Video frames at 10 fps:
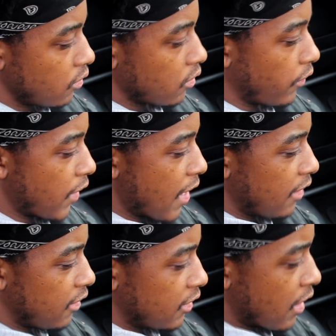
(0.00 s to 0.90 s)
So if you get
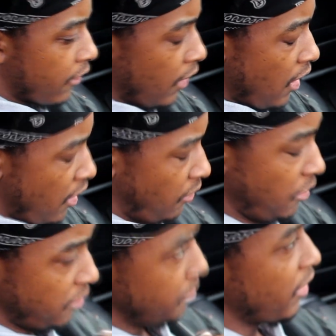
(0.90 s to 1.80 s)

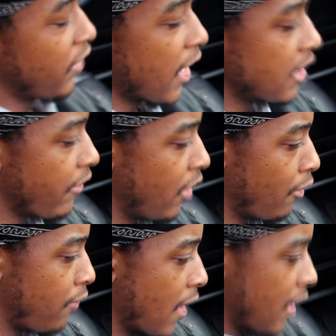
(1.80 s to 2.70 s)
if you get yourself a
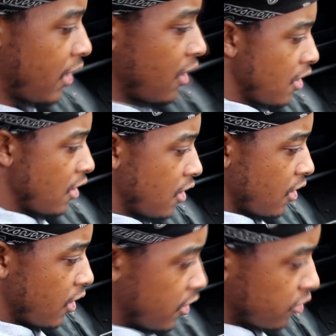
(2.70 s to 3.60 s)
little flathead,
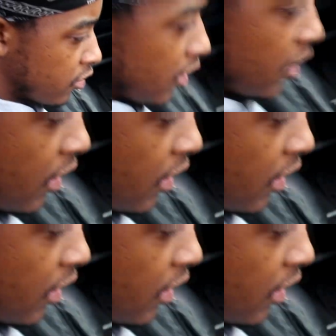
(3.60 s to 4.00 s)
you